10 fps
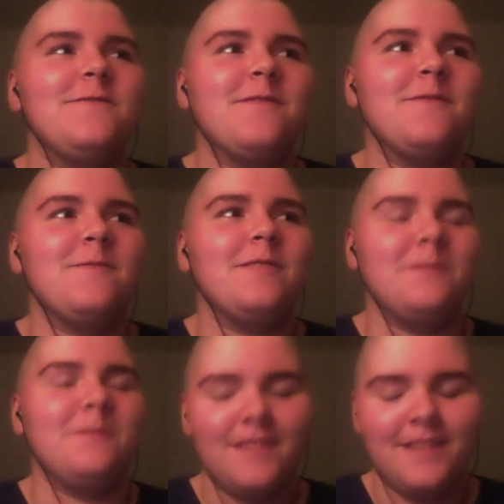from
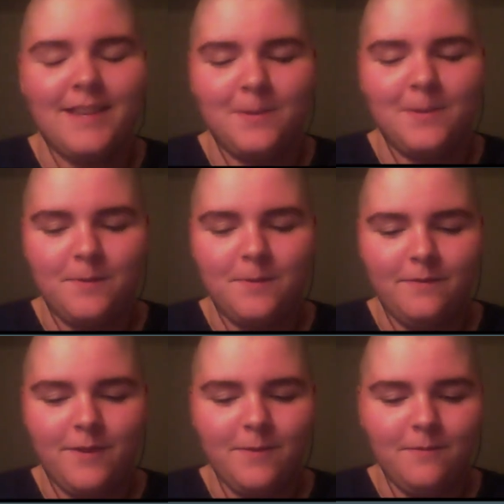what's the sea serpent
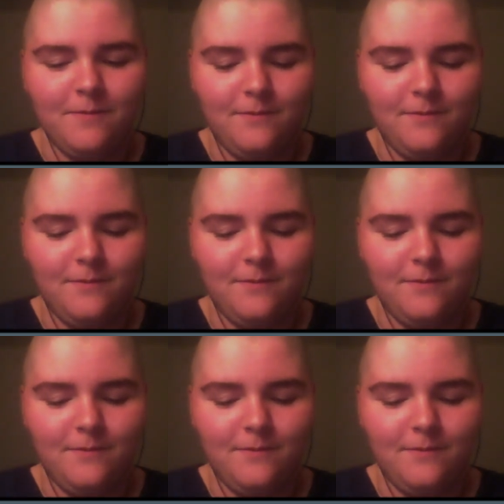from?